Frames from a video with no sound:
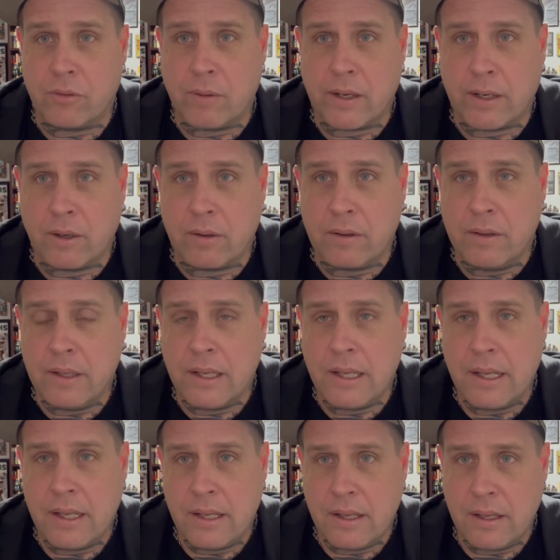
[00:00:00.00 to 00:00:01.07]
record.
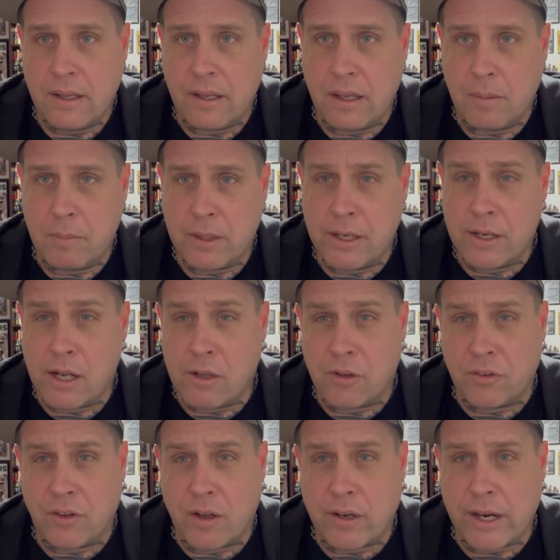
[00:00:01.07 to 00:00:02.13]
But another
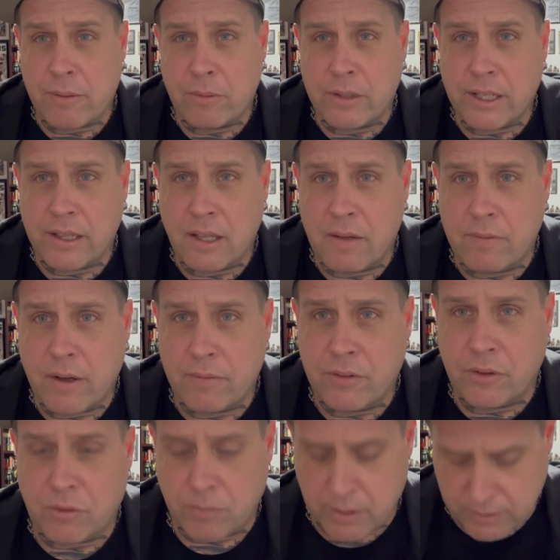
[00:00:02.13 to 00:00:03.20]
song I really love off
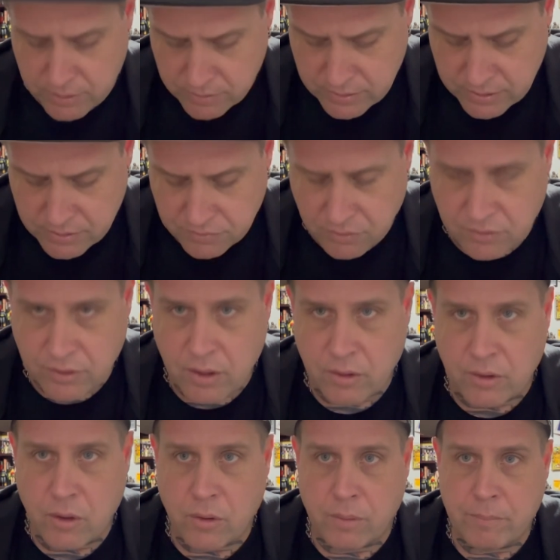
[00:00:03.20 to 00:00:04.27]
this record is a song
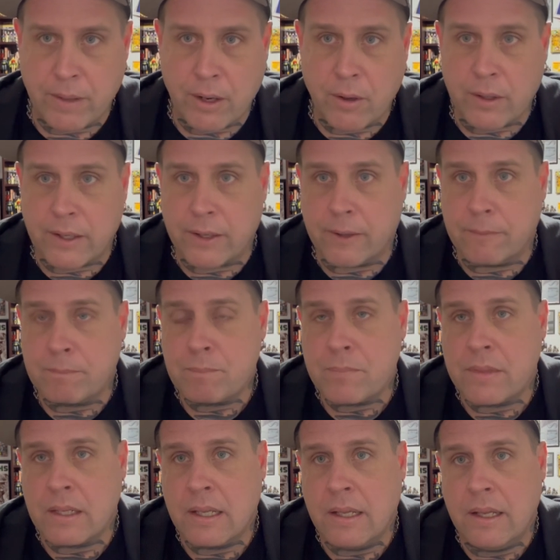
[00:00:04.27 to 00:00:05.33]
called America,
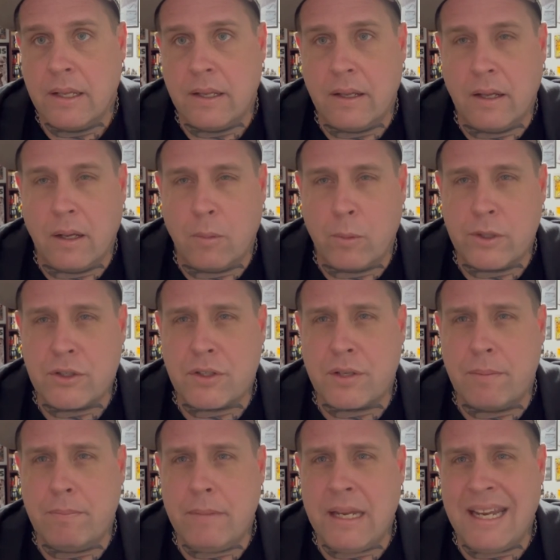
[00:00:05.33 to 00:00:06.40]
which
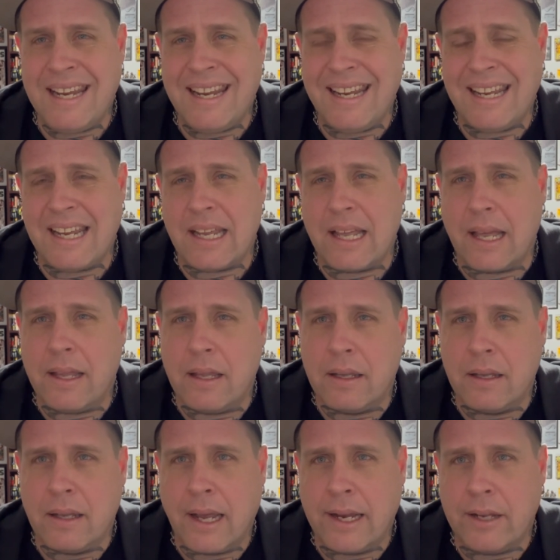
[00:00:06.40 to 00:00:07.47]
to me,
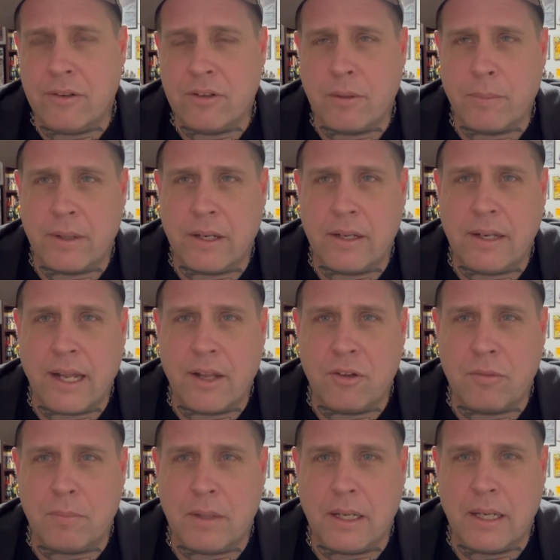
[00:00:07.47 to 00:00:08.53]
I interpret it
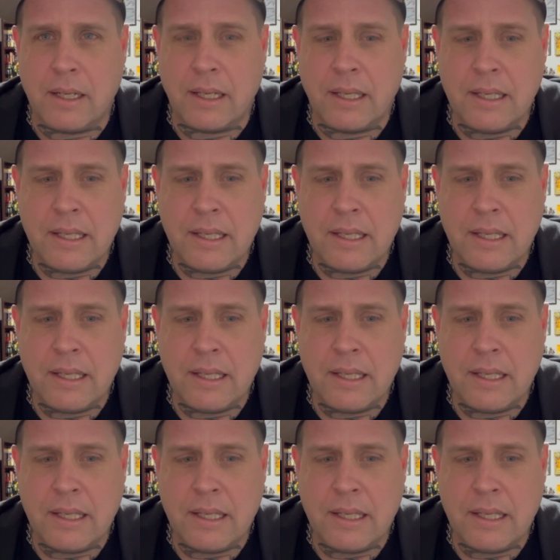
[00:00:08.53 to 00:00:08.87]
as being,